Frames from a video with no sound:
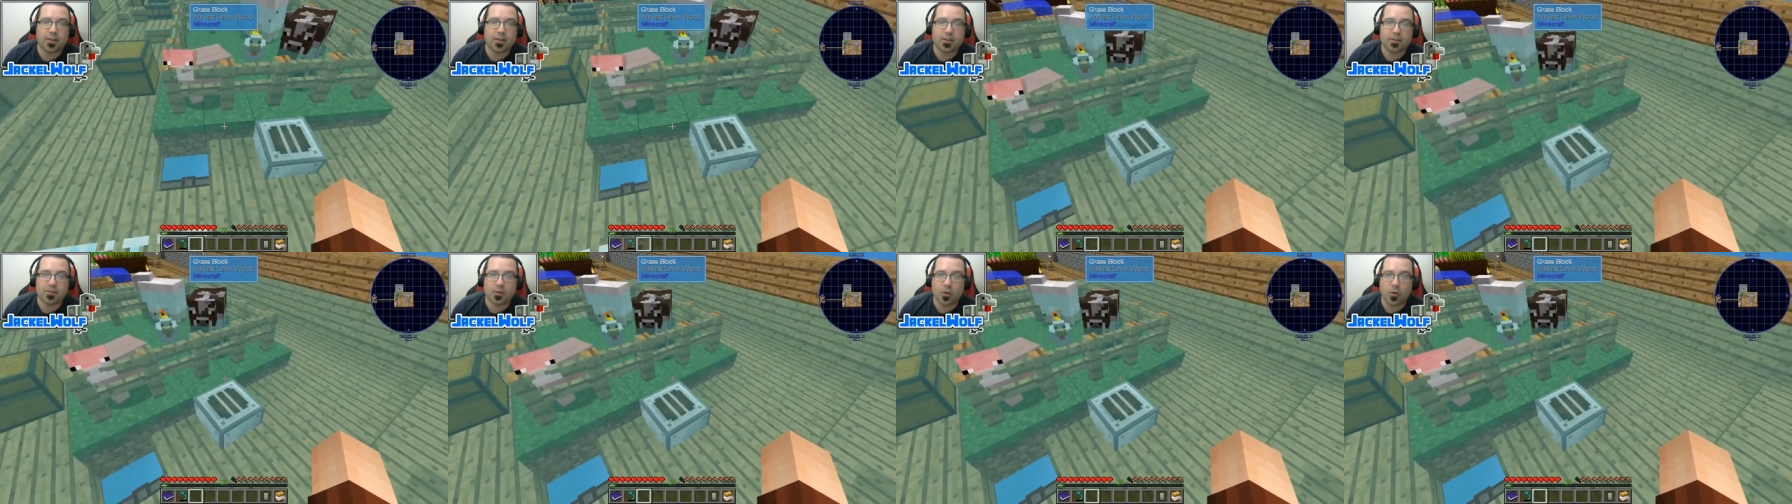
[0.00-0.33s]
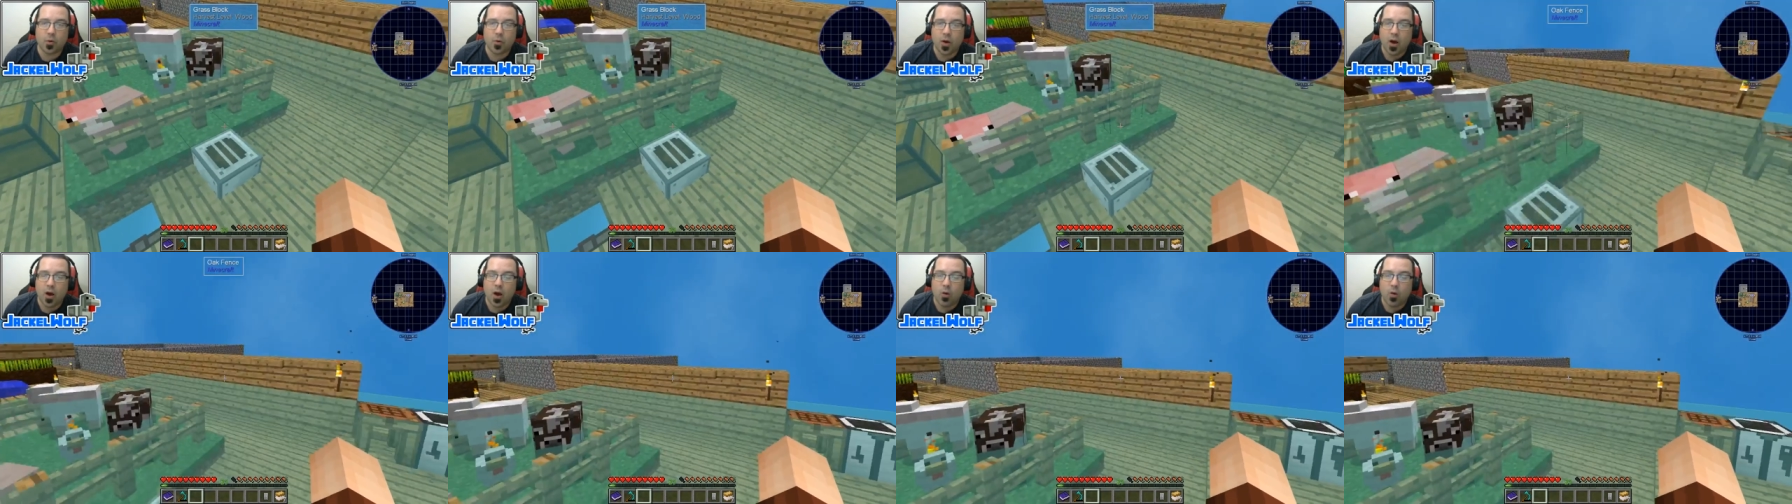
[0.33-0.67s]

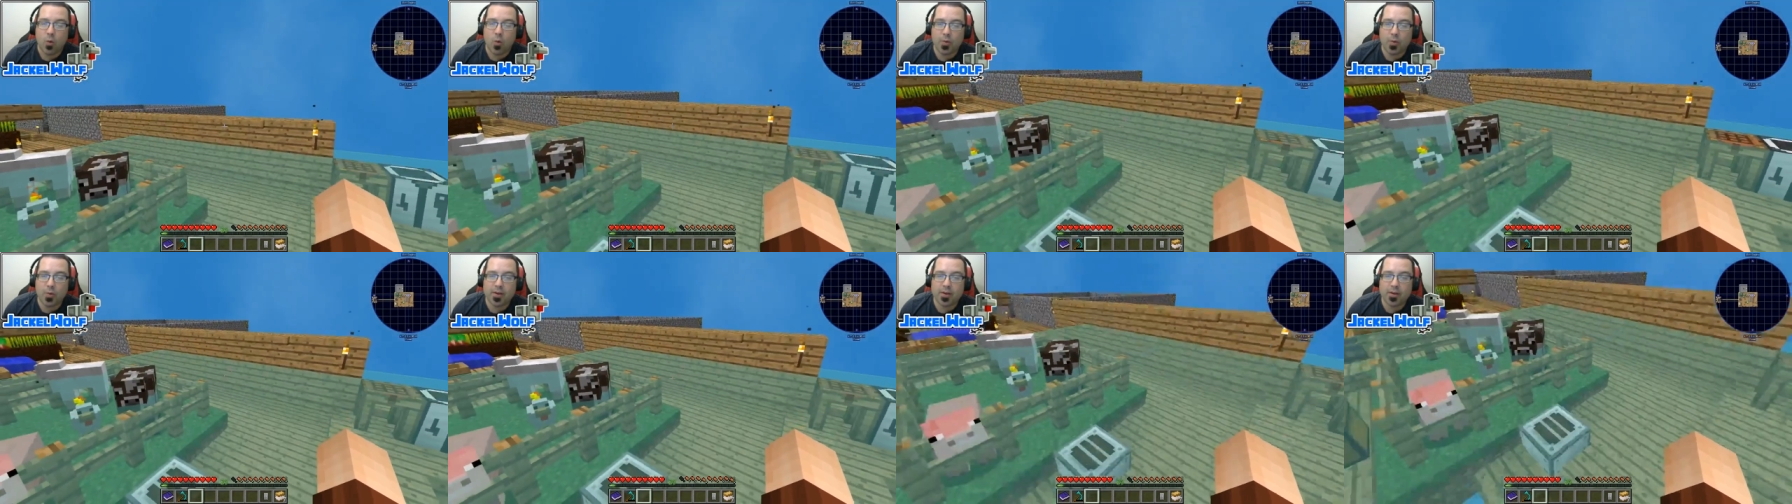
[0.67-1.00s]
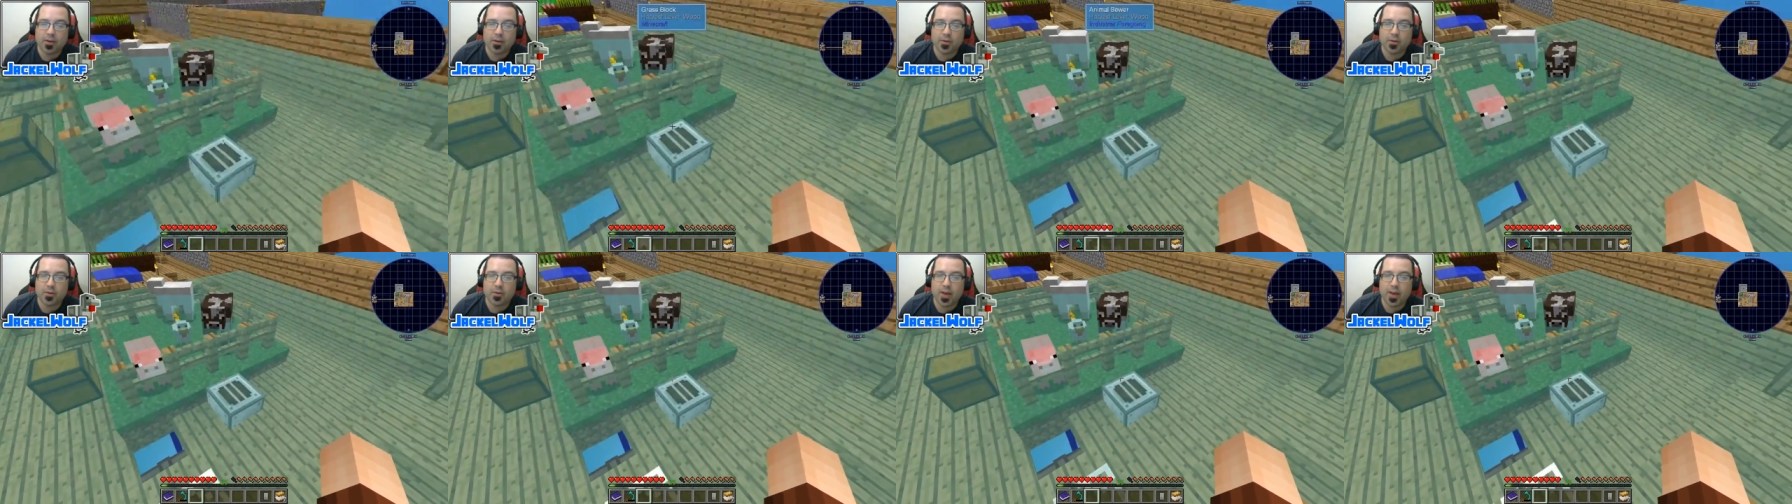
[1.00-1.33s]
So what we need
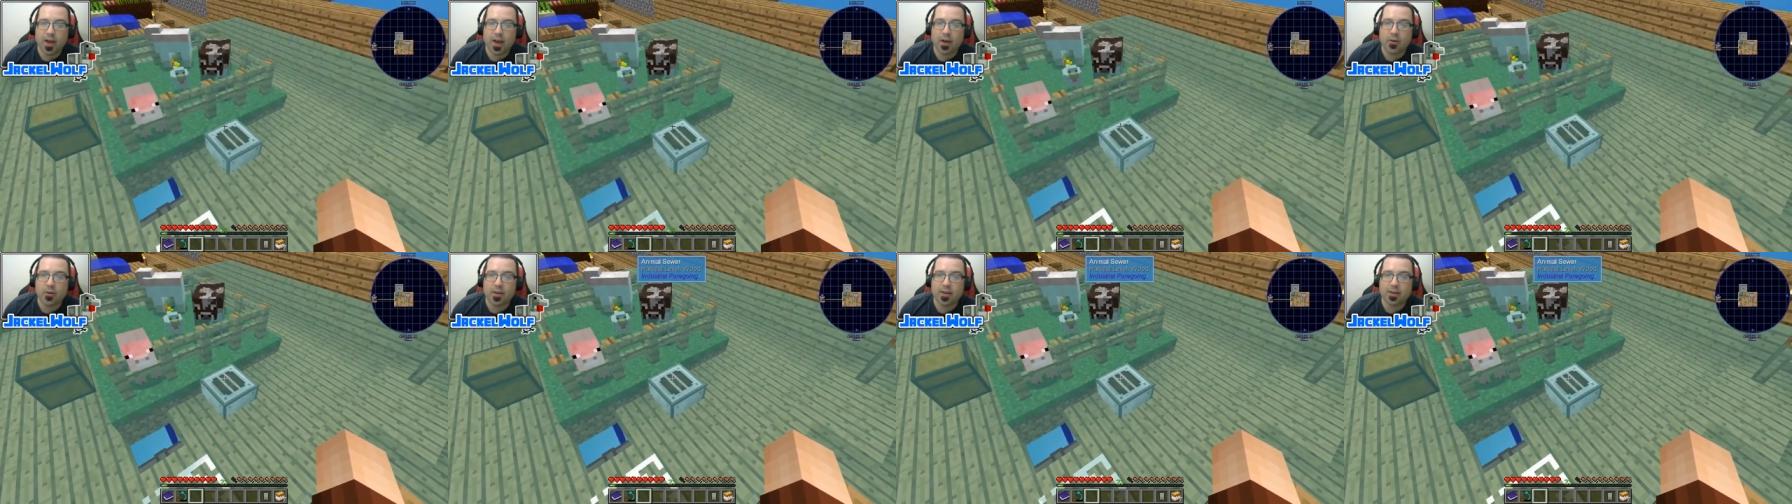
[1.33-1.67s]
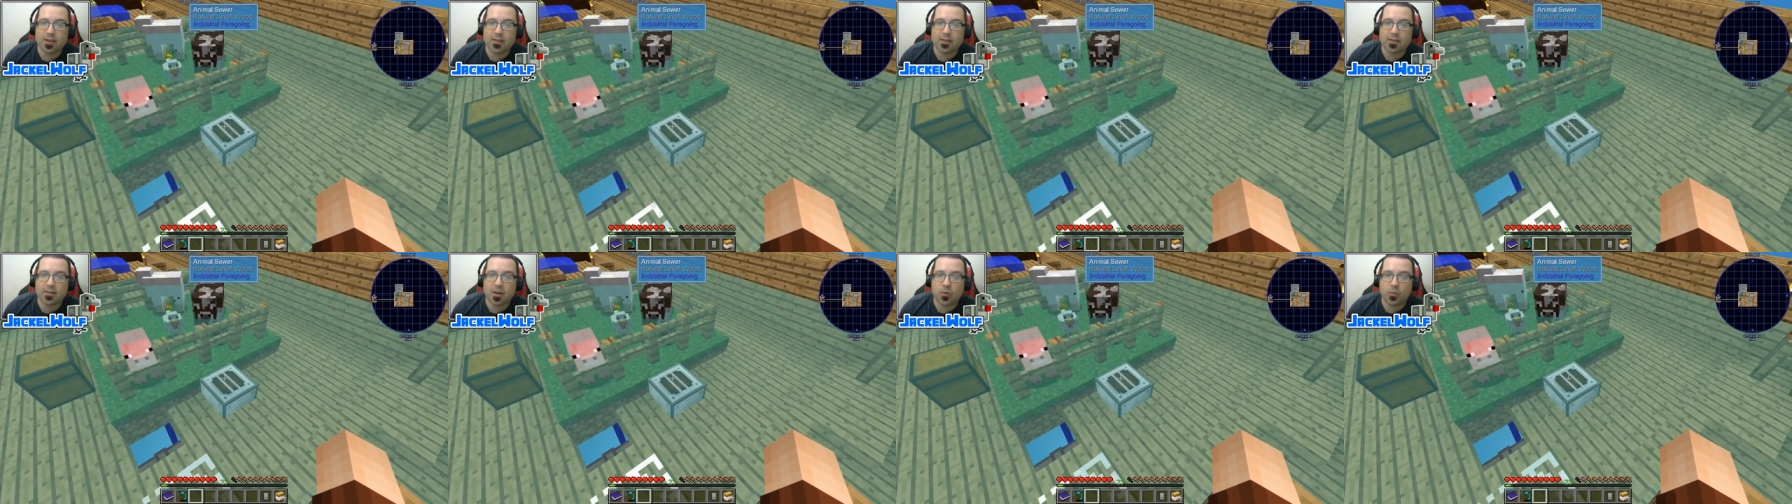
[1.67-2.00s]
to do now
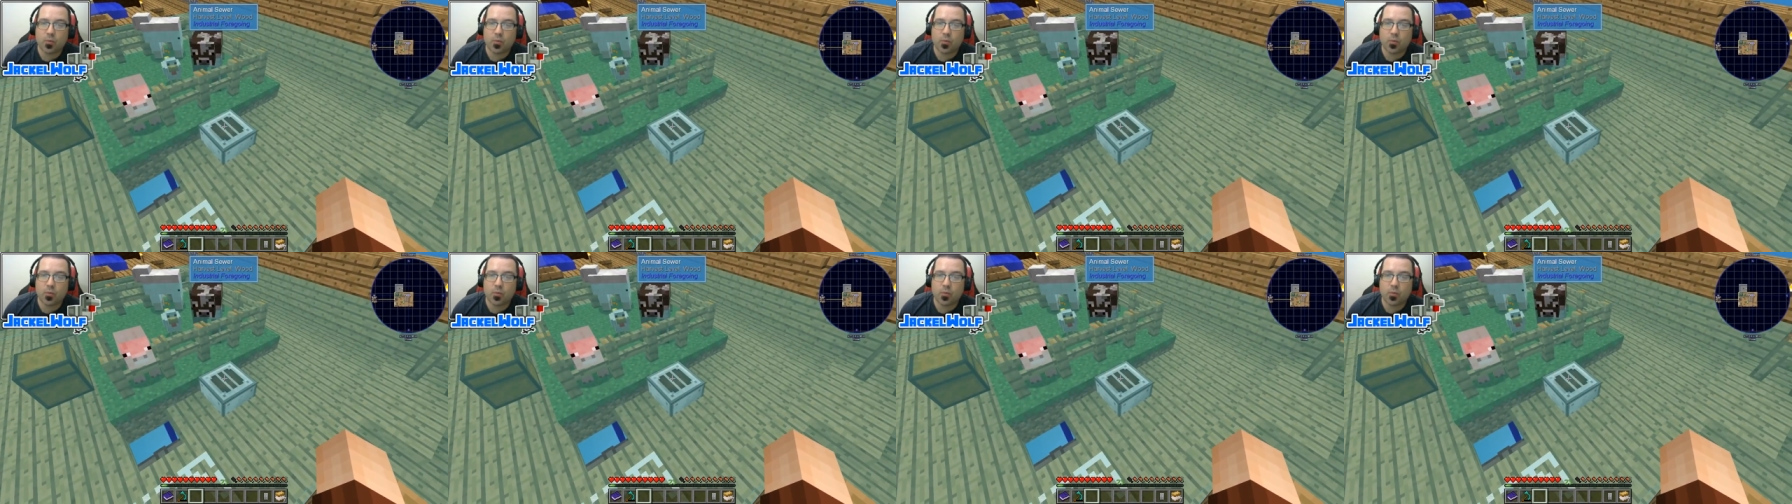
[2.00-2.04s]
is uh,